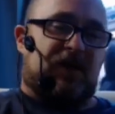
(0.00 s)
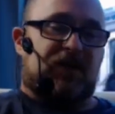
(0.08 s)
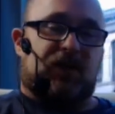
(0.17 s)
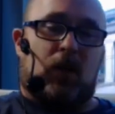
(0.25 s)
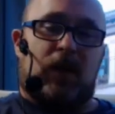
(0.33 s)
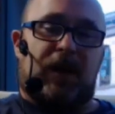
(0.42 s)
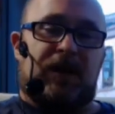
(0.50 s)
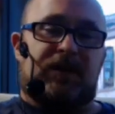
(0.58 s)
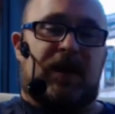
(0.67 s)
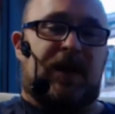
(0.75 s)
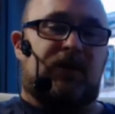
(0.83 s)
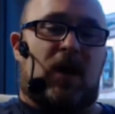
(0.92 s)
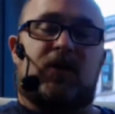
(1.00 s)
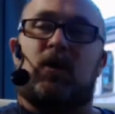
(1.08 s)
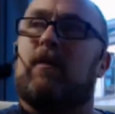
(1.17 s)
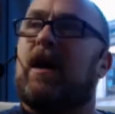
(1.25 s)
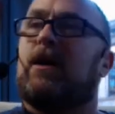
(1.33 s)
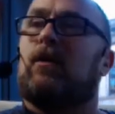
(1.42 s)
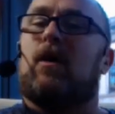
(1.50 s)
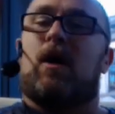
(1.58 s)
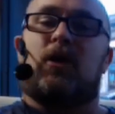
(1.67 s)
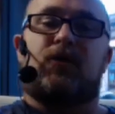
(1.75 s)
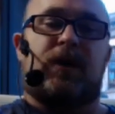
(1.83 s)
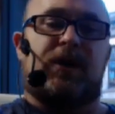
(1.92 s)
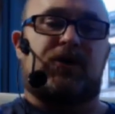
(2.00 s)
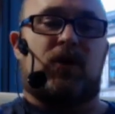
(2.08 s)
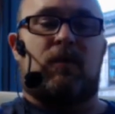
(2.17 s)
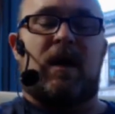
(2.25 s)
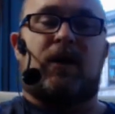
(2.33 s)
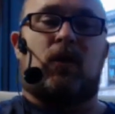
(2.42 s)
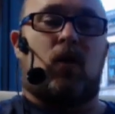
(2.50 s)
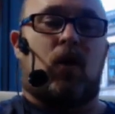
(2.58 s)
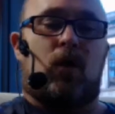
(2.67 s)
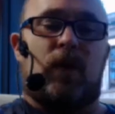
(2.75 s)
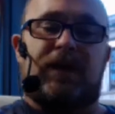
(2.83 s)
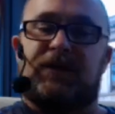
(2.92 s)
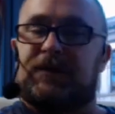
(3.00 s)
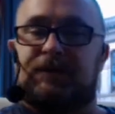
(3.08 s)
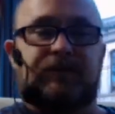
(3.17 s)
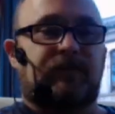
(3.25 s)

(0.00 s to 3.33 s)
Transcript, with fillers: historians like Dr. Michael Aldrich or Michael Horowitz